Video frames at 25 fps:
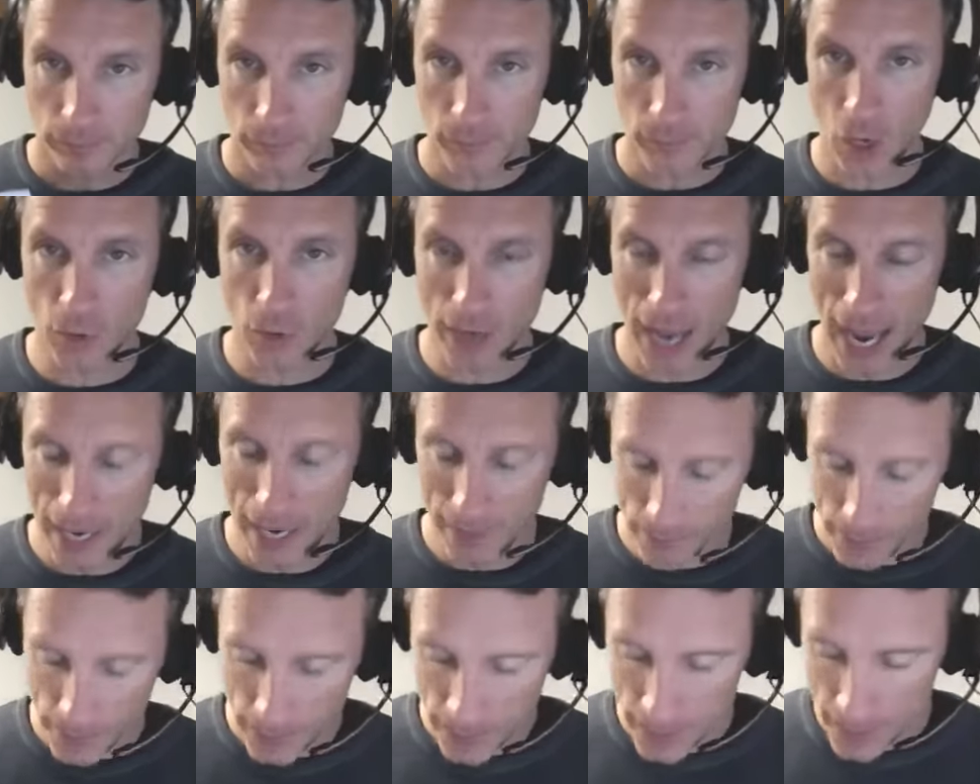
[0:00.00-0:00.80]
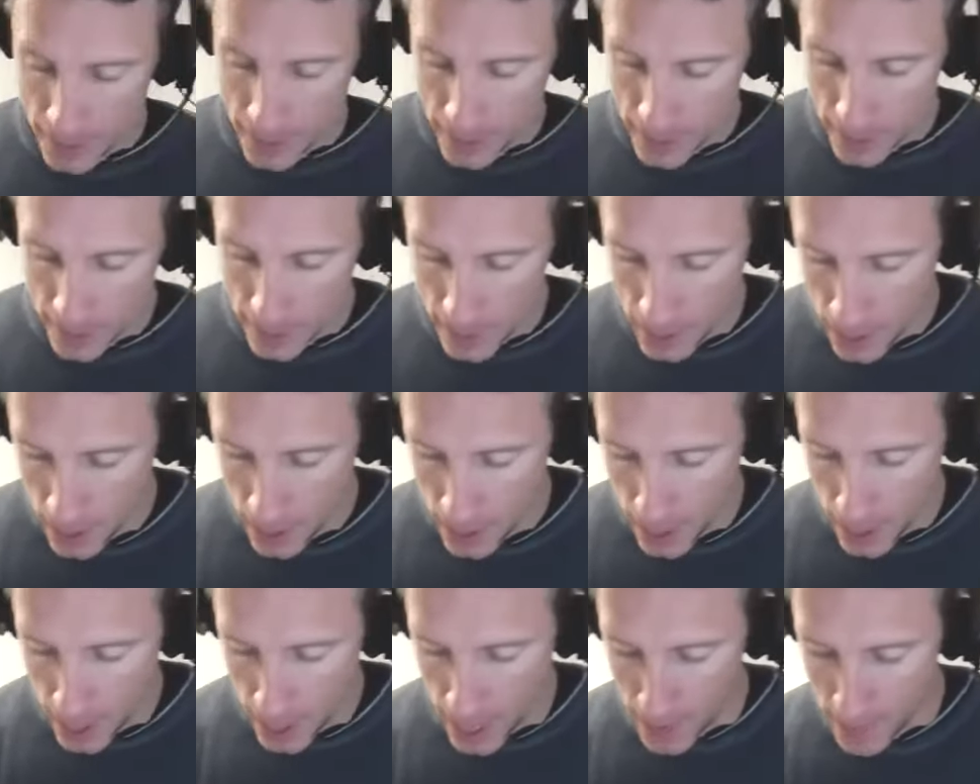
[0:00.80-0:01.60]
Okay.
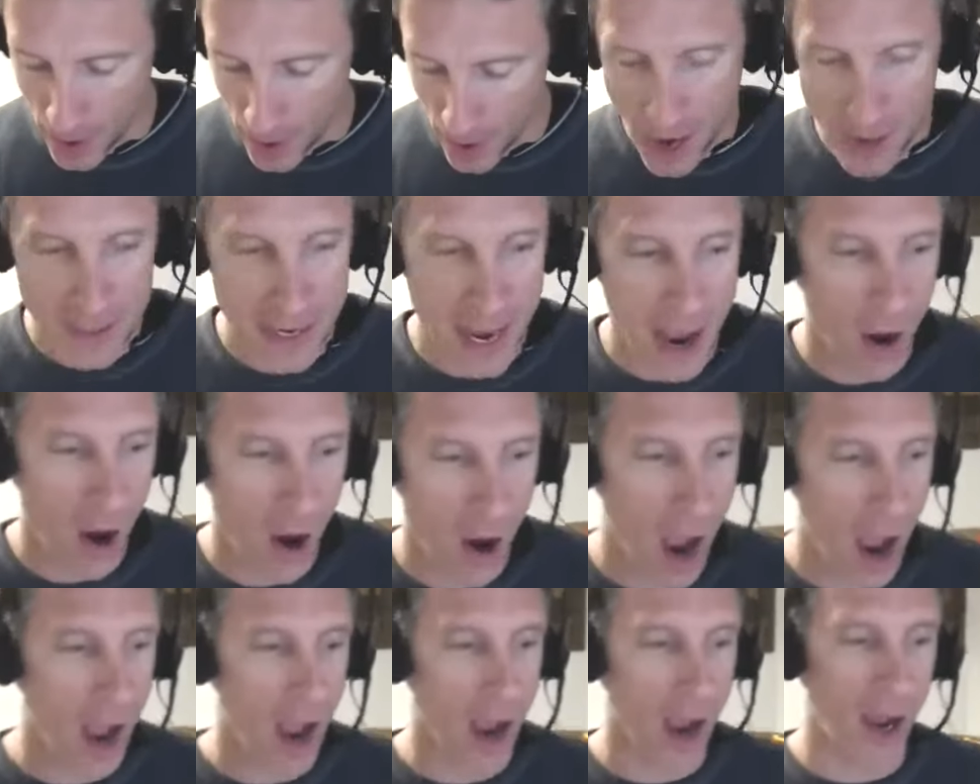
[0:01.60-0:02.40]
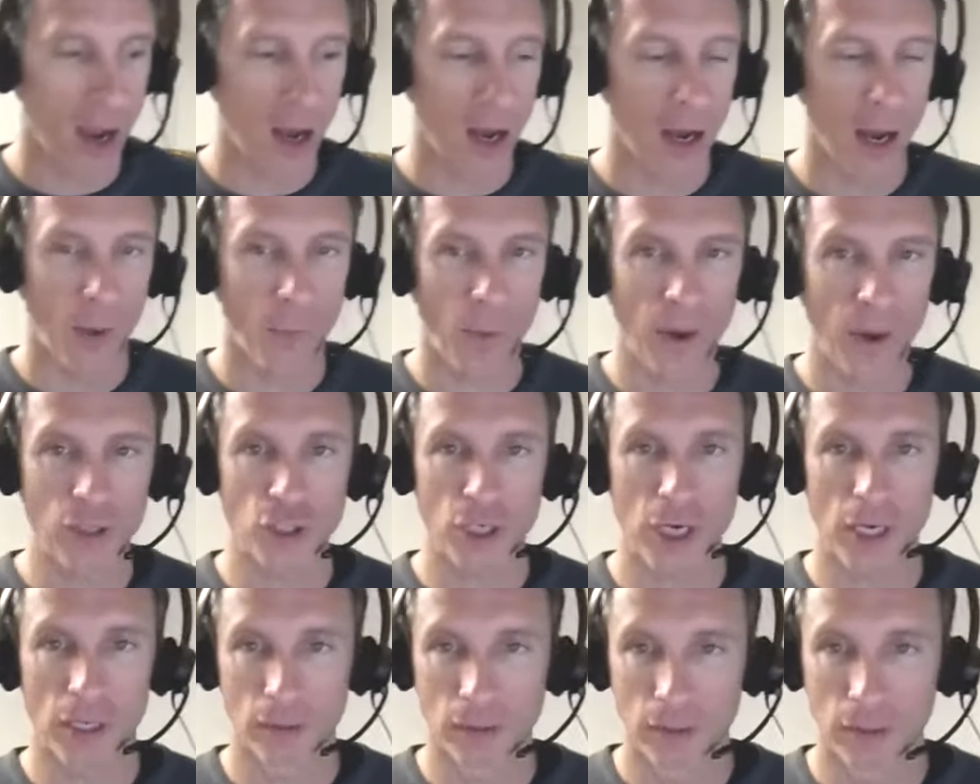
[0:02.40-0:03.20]
Now, I want to
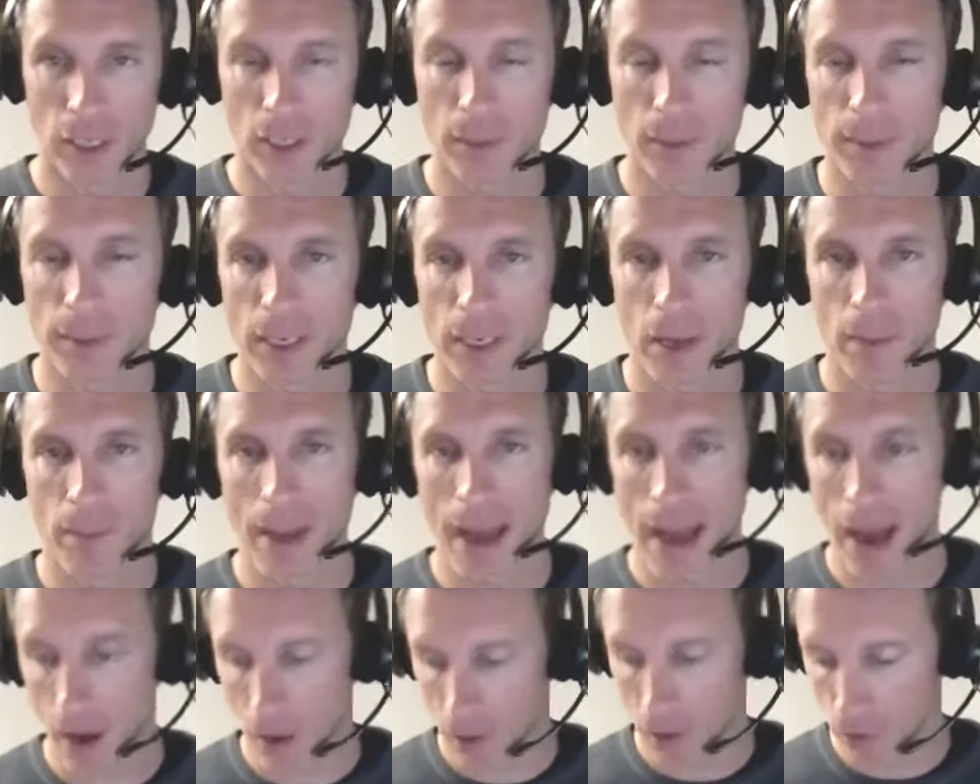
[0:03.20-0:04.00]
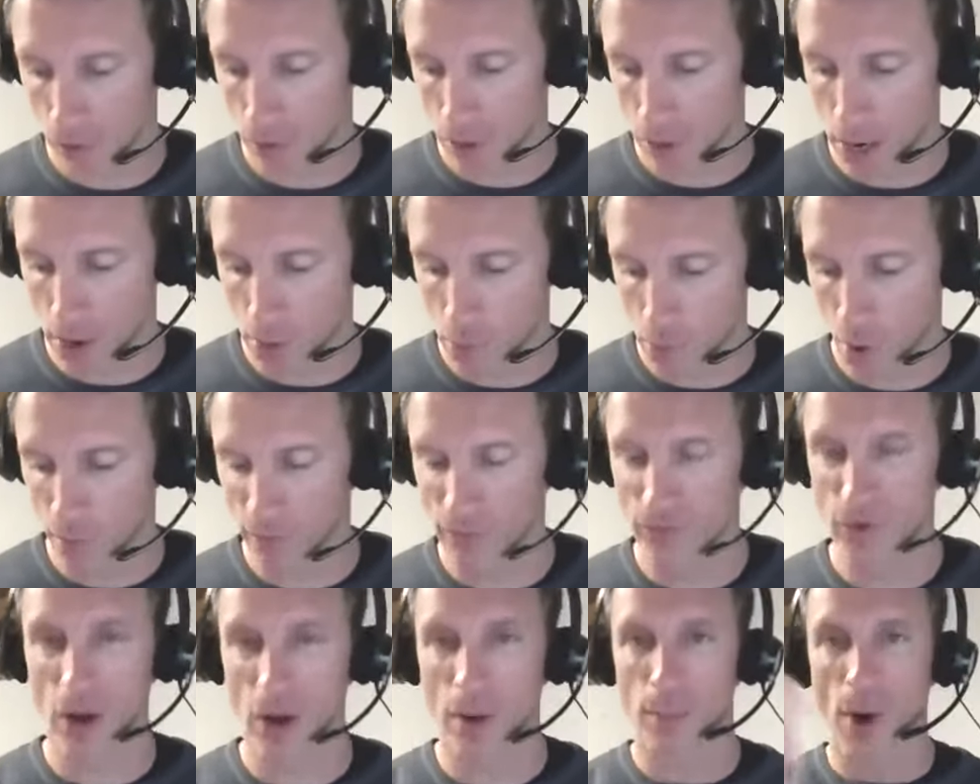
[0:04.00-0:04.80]
share a little bit about what
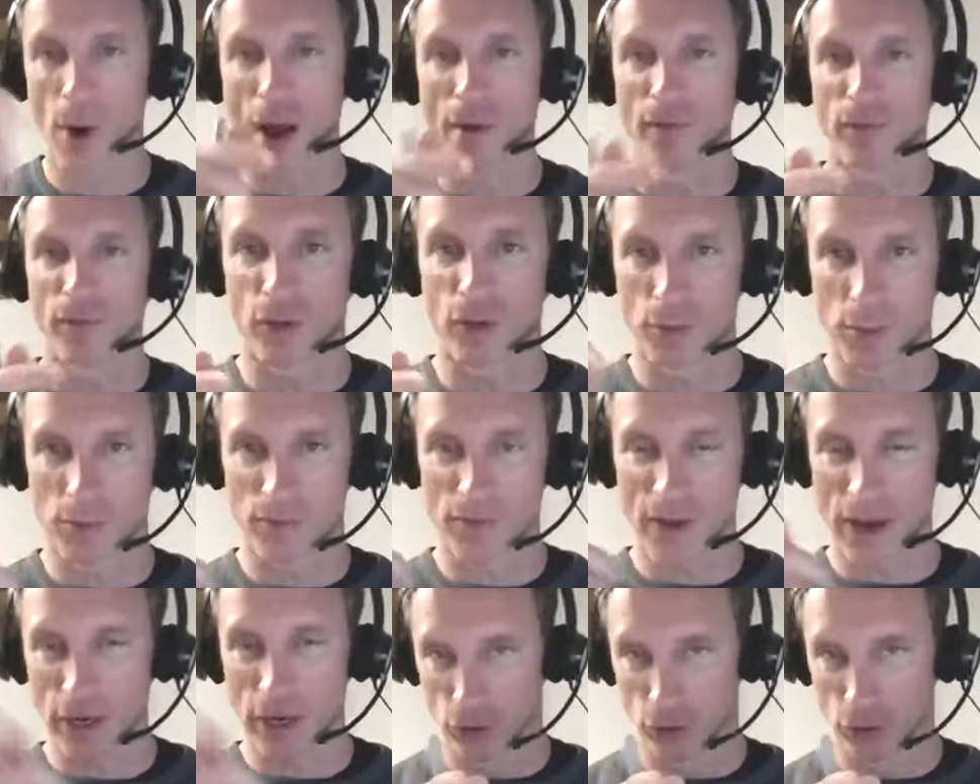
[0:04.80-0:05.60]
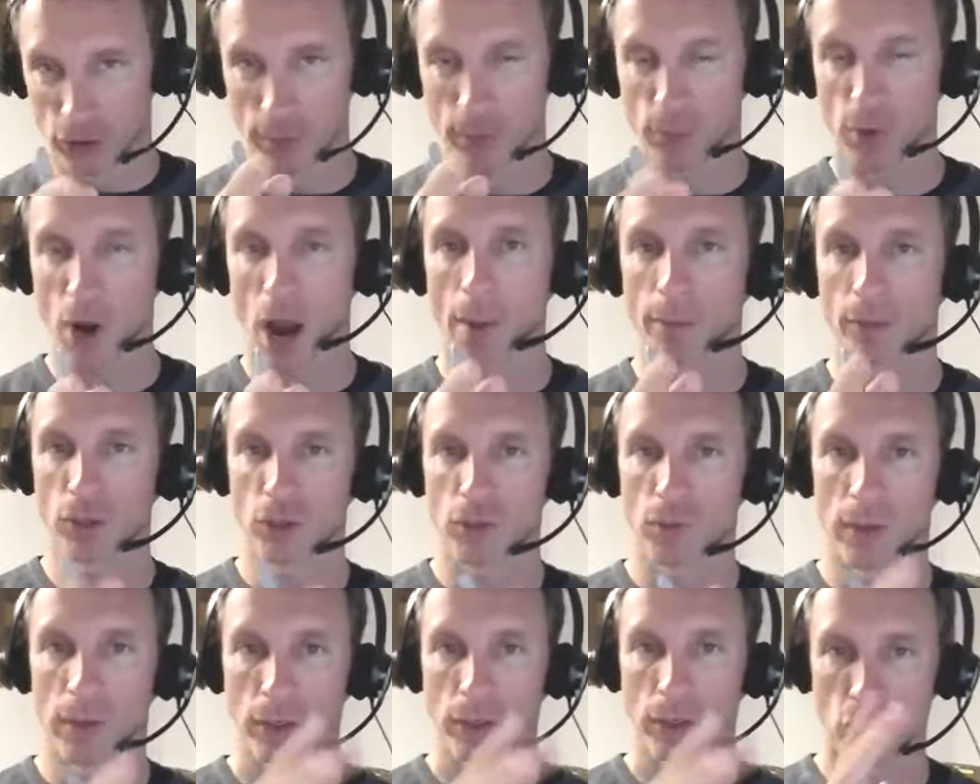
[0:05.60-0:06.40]
we've done at Profit Professionals. I
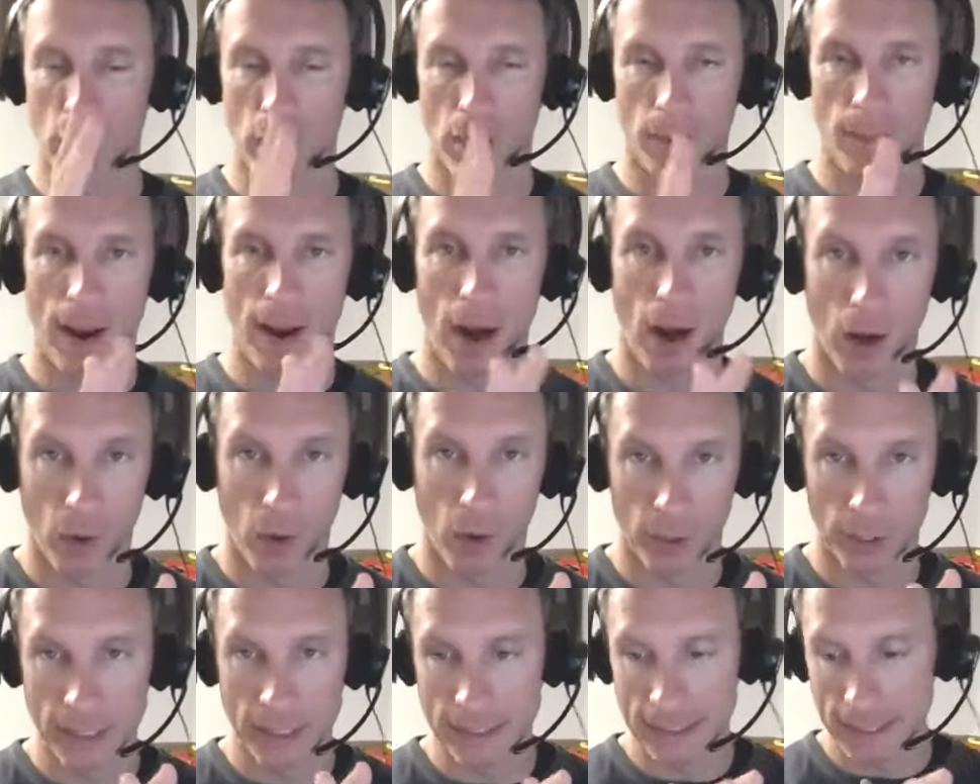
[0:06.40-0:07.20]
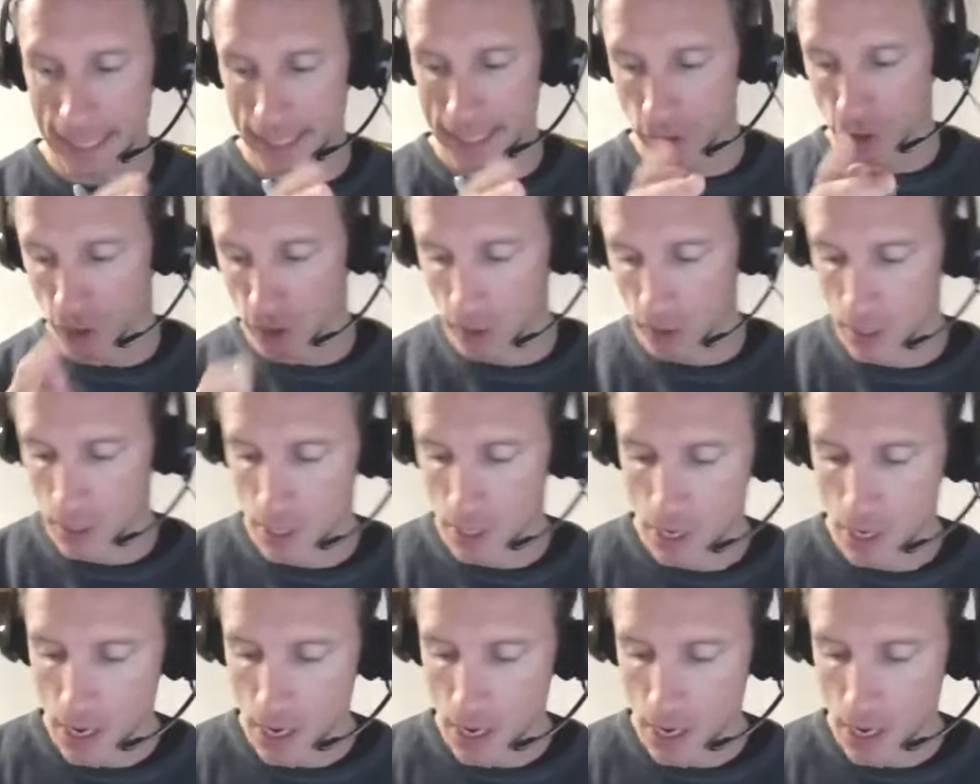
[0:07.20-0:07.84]
promised you I'd share about our organization.